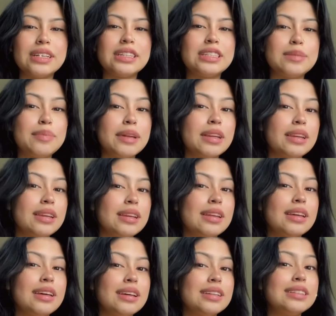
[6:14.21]
It's been
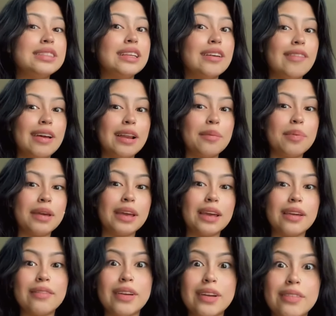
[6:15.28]

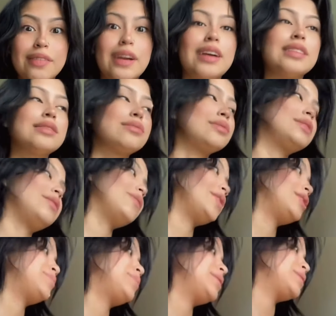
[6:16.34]
developing very fast, which I'm
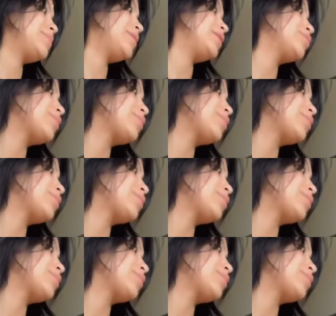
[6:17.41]
very surprised about.